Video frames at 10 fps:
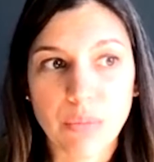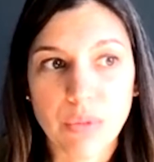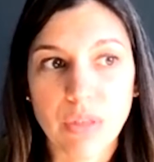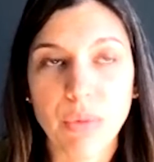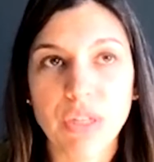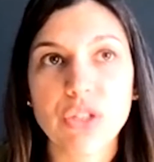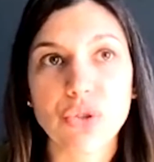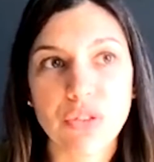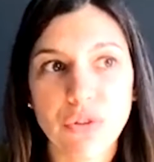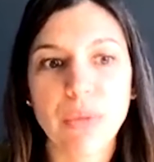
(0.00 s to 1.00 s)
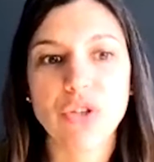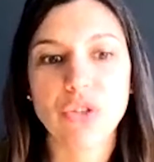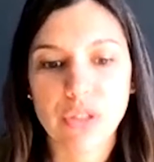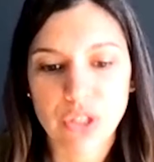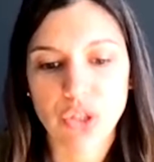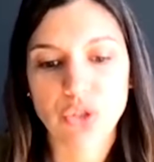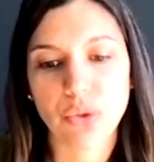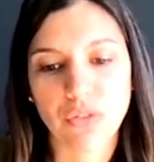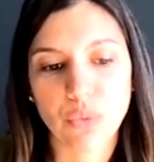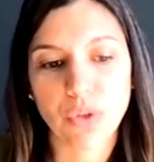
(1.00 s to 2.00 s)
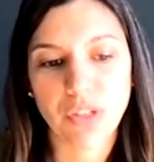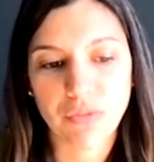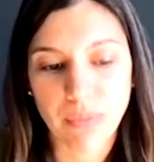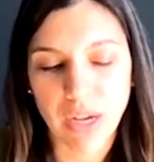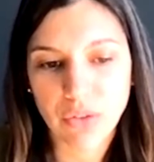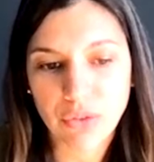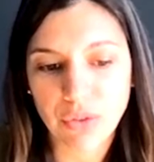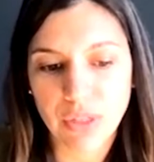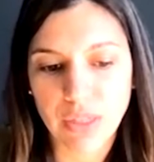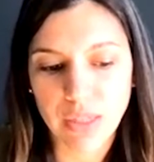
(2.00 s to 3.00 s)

some additional information than just sort of word of mouth.